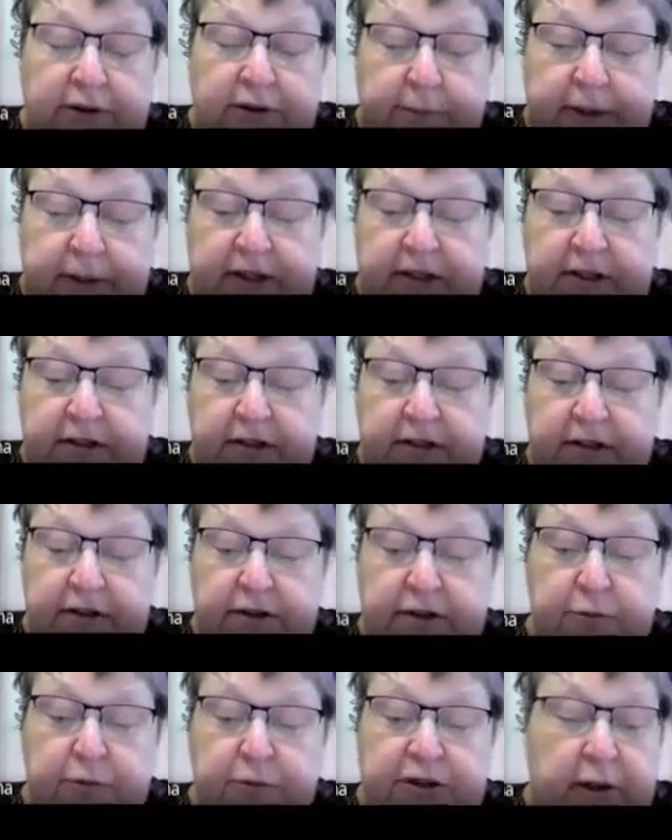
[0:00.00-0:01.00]
a
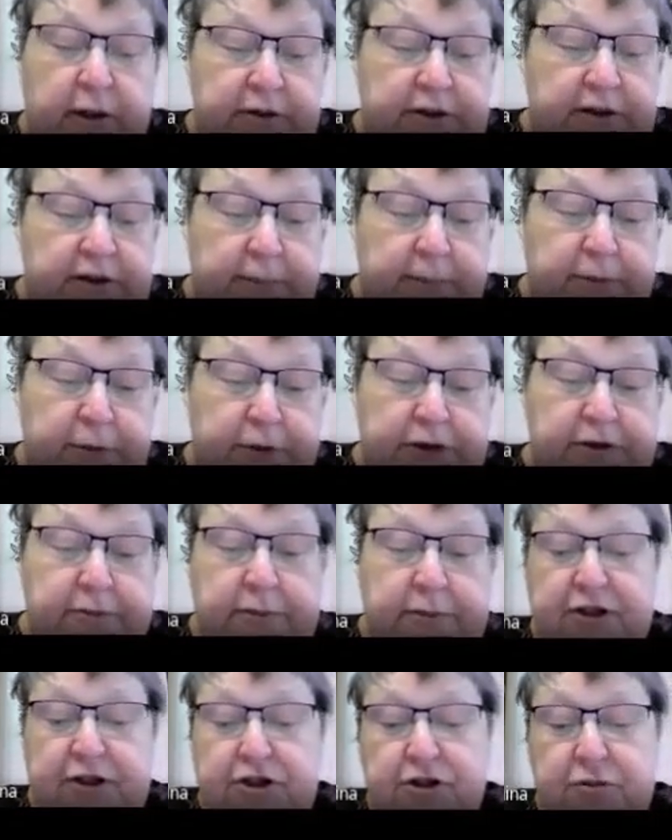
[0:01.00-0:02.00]
basis, without an
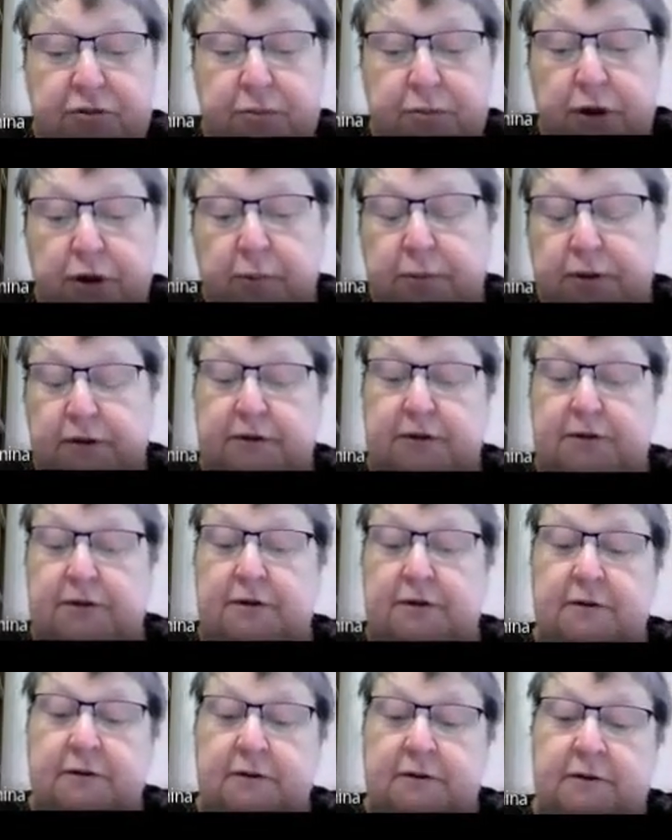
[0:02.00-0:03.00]
approximation
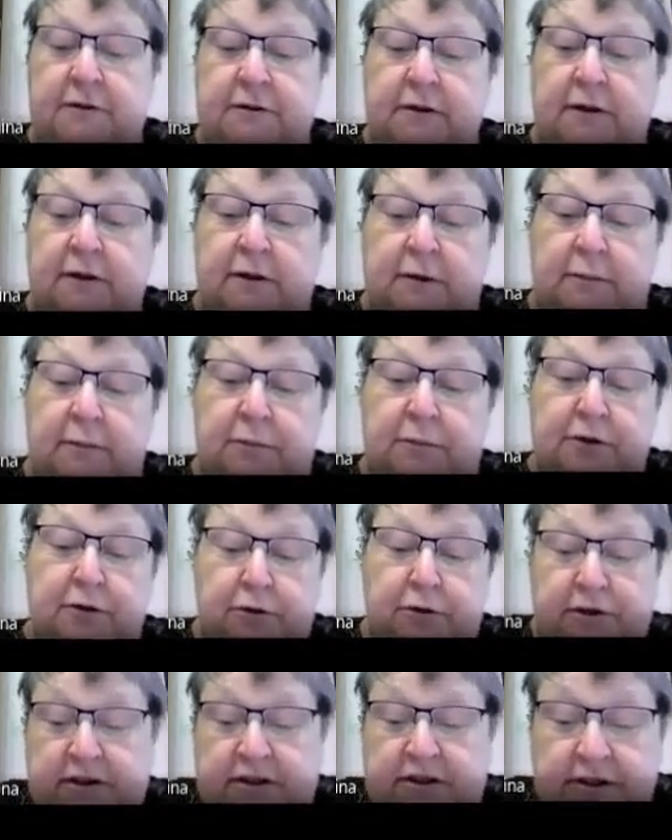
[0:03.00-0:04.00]
property,
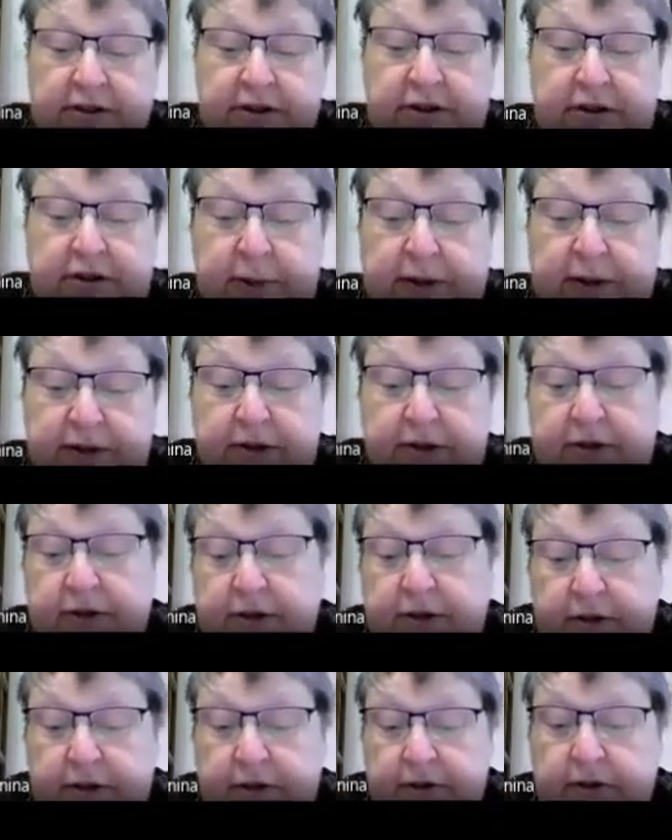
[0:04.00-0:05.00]
because such
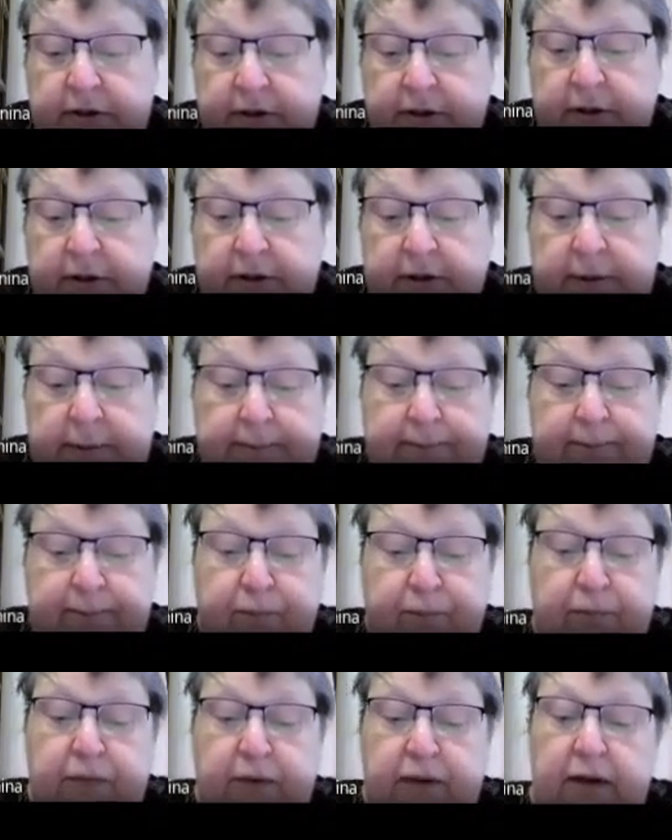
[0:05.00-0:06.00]
spaces
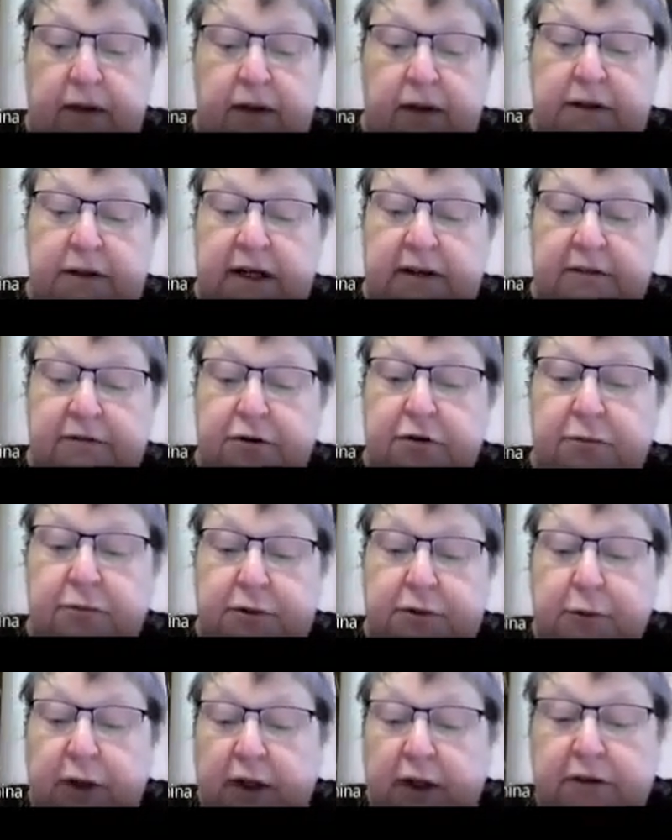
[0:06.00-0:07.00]
have to
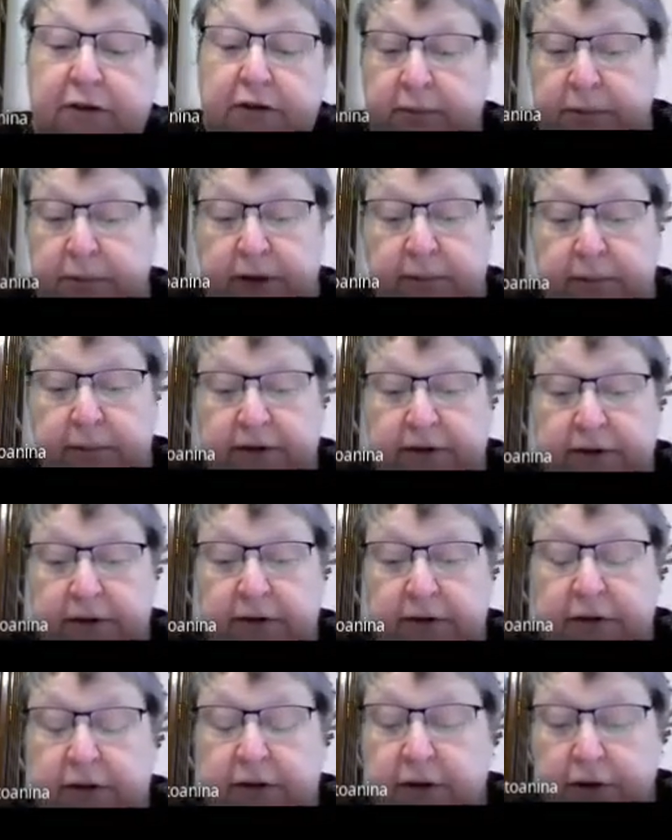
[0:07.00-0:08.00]
be one
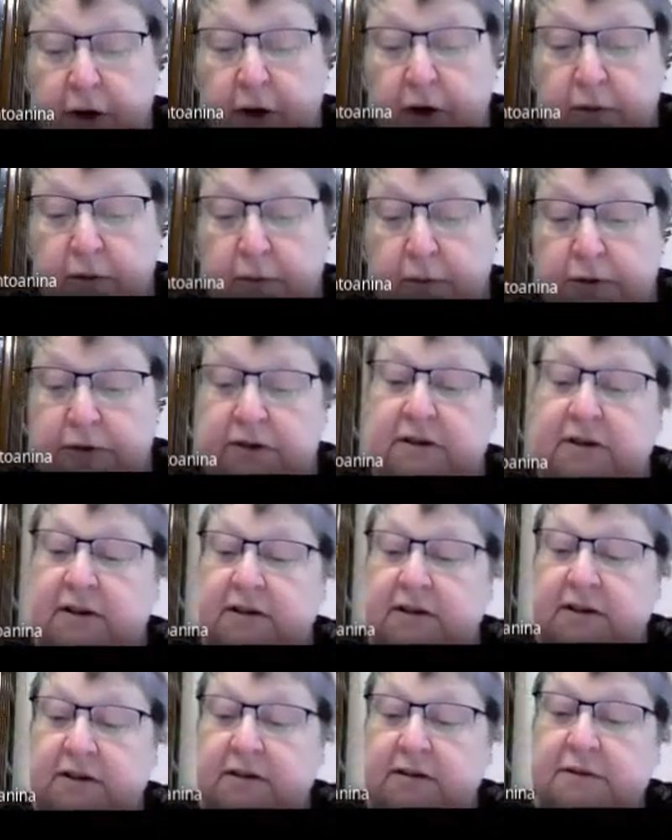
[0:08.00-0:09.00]
complemented in an almost
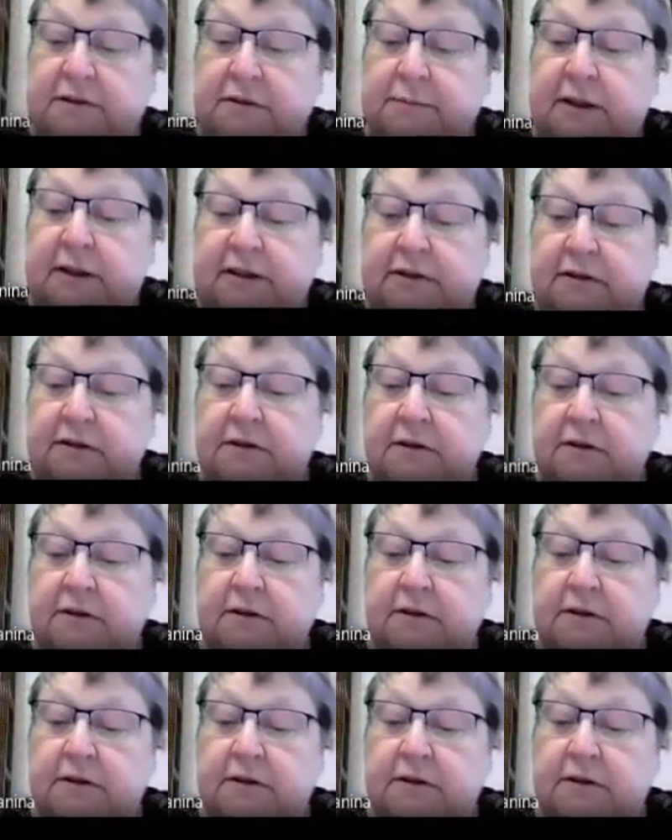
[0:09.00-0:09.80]
transitive space.